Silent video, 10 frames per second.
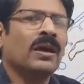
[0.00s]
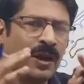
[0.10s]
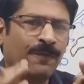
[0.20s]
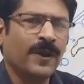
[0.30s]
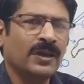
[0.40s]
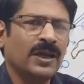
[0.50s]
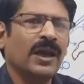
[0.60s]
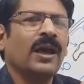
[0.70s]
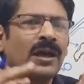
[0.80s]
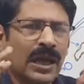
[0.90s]
different
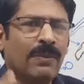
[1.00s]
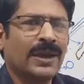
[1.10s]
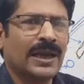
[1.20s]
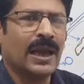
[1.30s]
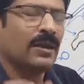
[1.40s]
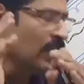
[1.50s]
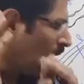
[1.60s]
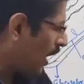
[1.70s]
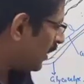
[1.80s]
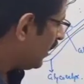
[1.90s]
chemicals
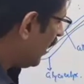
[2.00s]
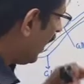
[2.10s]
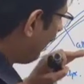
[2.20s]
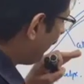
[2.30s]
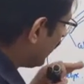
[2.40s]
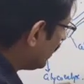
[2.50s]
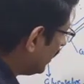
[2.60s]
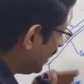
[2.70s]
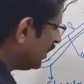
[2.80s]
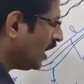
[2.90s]
are
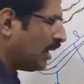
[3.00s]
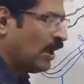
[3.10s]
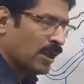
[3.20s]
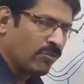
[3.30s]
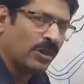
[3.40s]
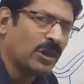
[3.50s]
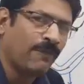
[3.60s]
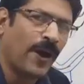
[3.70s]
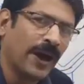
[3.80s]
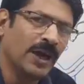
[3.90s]
present in the
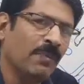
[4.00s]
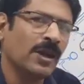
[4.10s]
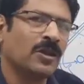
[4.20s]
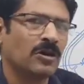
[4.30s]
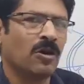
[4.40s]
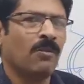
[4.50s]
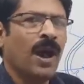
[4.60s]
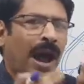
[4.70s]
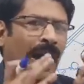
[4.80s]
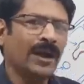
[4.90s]
specified
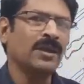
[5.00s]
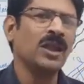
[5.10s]
mesosome, and